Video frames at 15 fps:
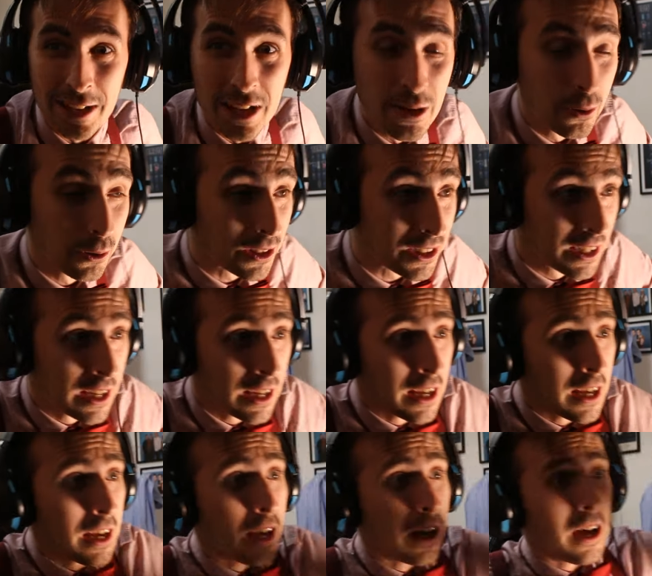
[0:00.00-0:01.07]
news!
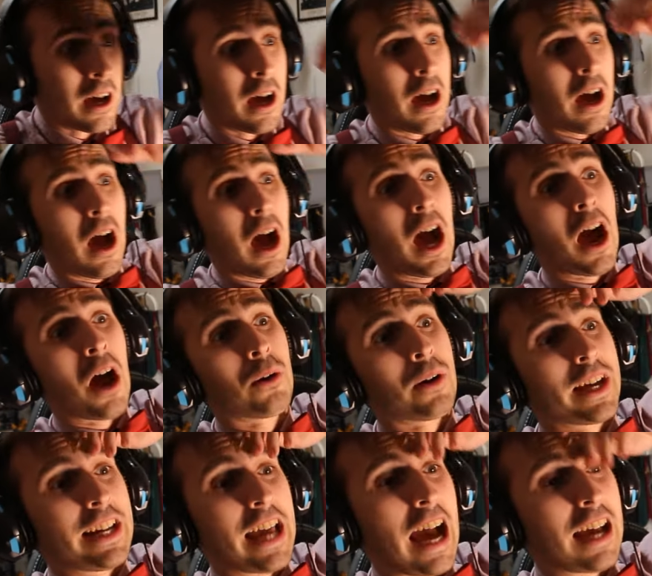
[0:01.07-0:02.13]
Oh,
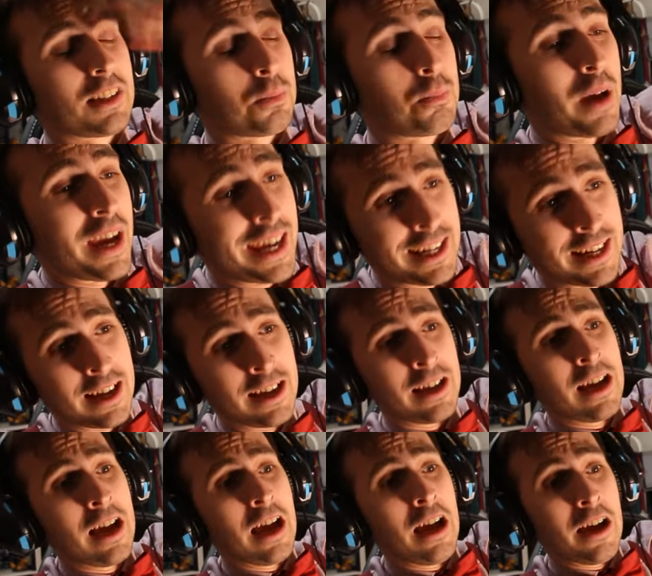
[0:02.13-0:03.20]
it has been
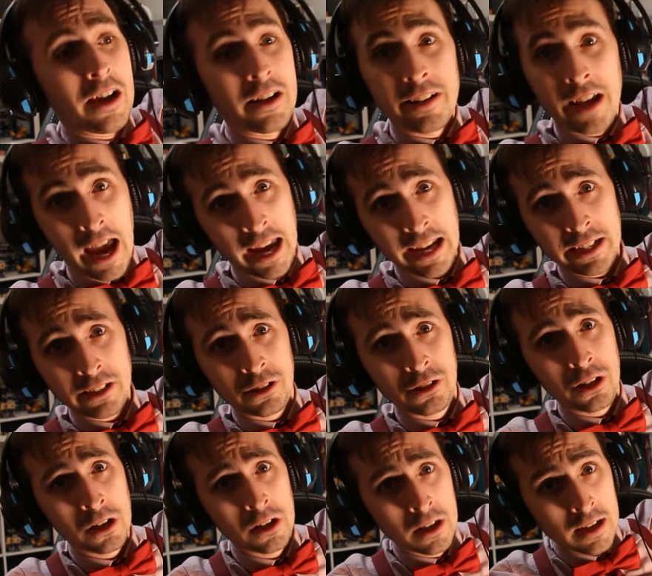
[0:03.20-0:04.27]
an
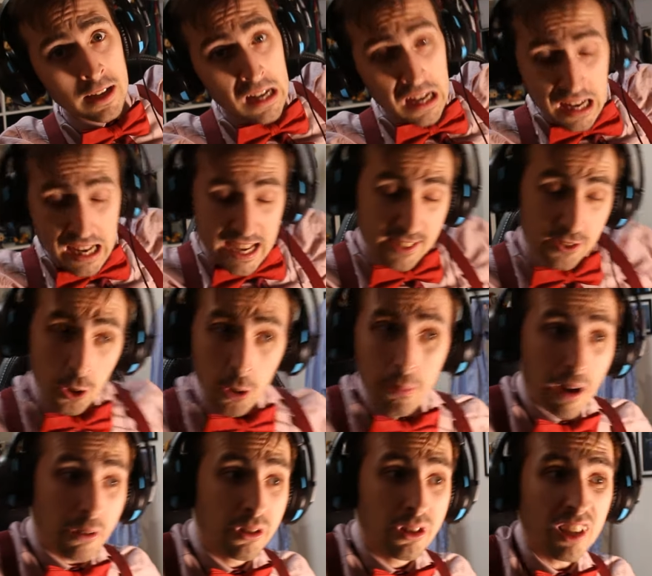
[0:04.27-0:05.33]
age. It's
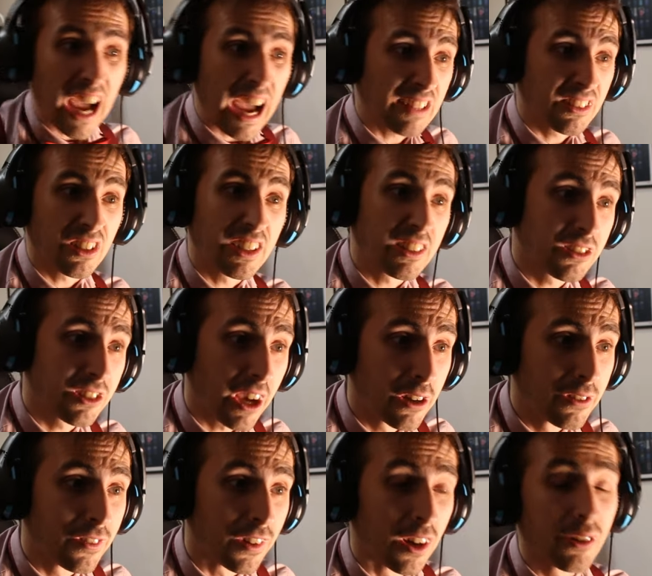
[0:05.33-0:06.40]
almost sad that it's
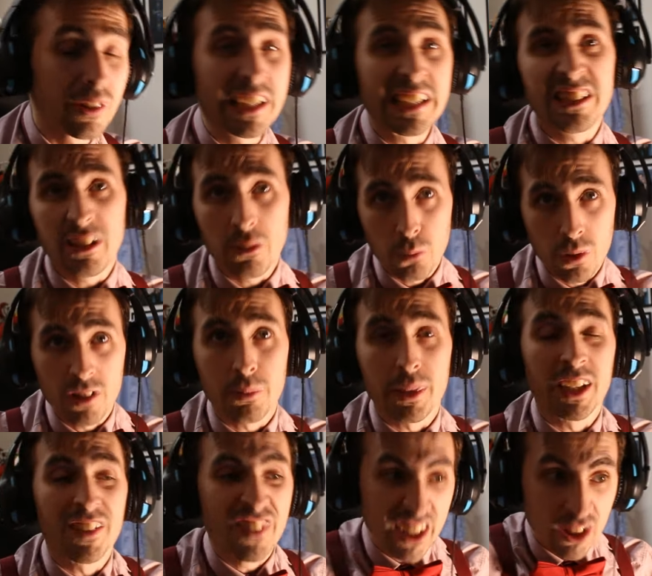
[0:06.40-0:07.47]
over, at least it would have
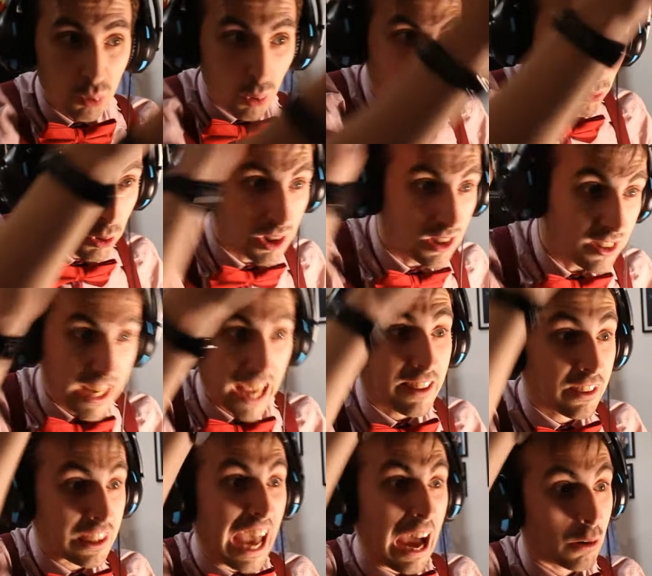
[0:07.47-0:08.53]
been if this one wasn't
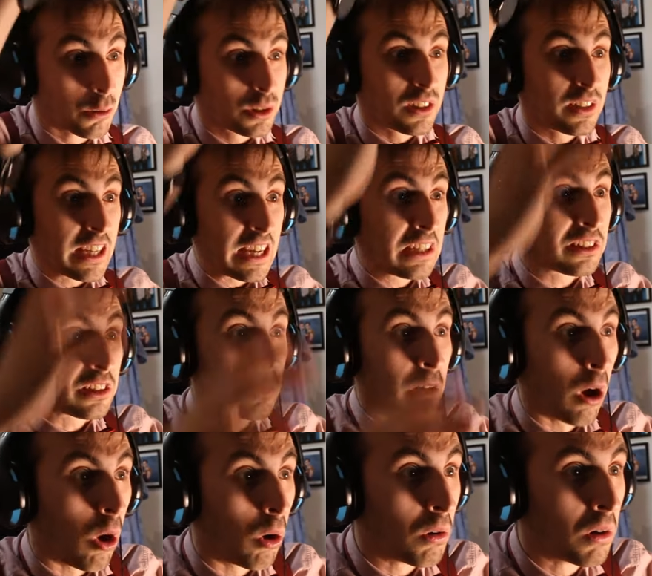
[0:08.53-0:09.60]
10,000 years
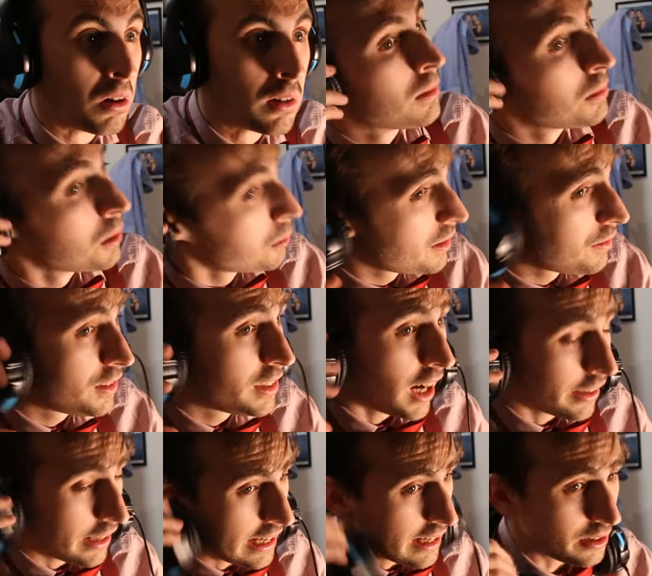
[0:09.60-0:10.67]
long. But we've
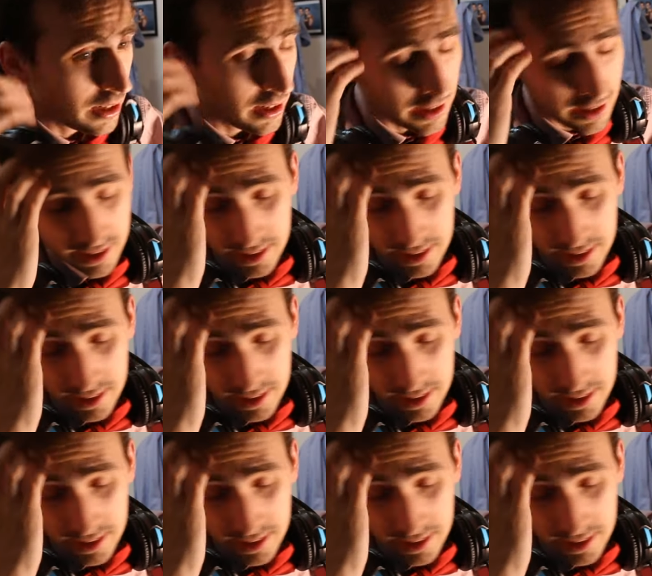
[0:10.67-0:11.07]
done it.